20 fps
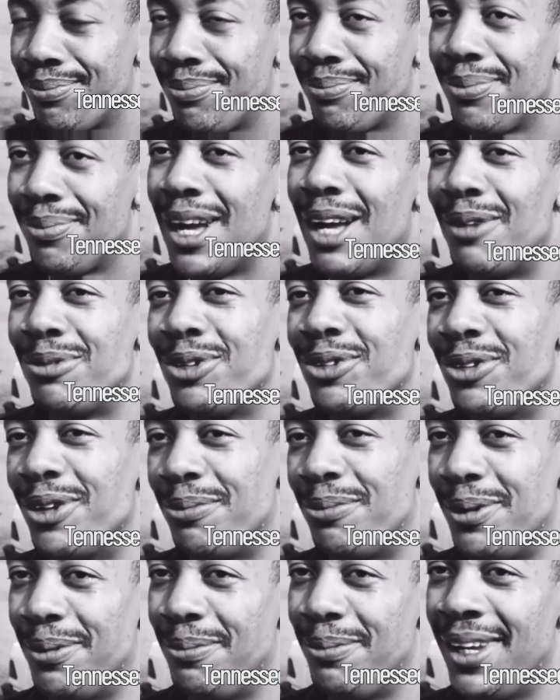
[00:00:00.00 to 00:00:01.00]
I am
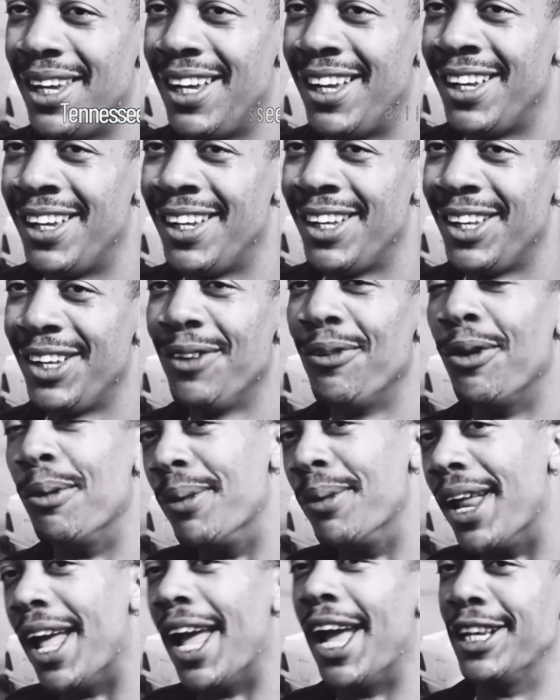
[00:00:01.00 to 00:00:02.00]
tripping, man. You want me
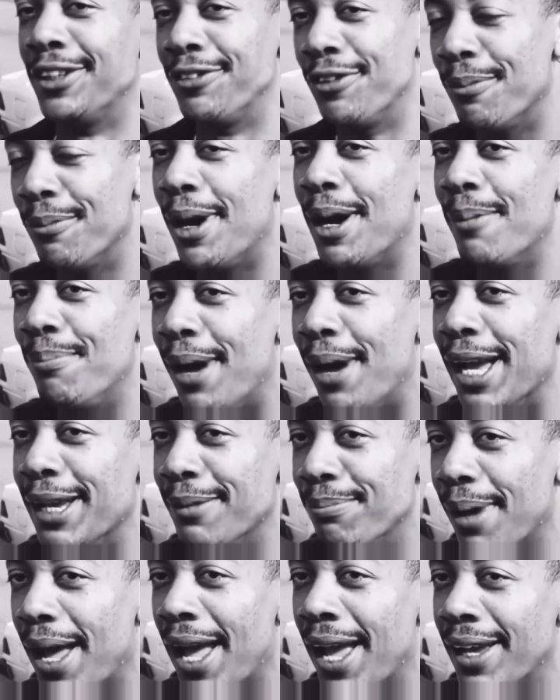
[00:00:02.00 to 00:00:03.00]
to ask for my bike
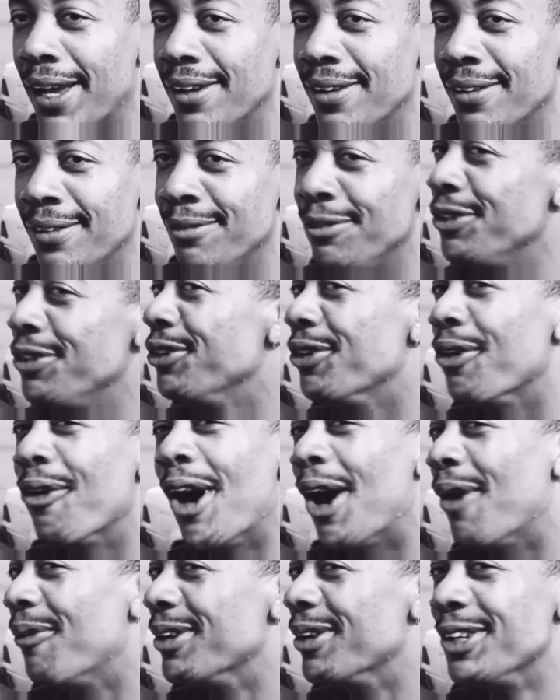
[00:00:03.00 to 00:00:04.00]
back? You know I
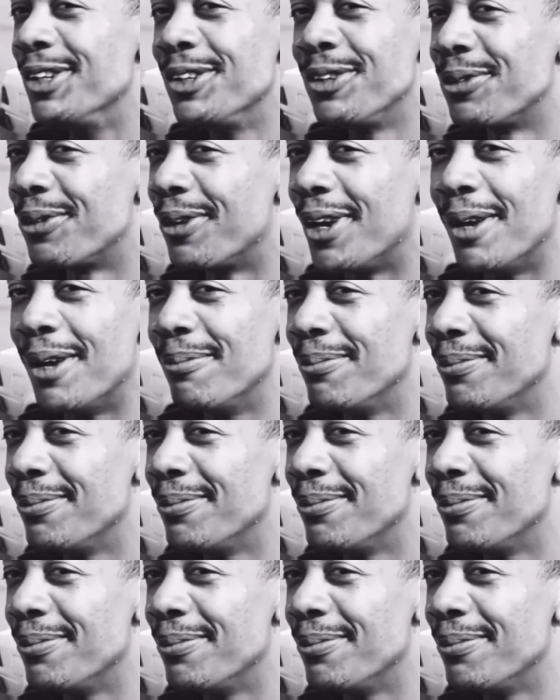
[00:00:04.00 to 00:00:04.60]
wouldn't trip.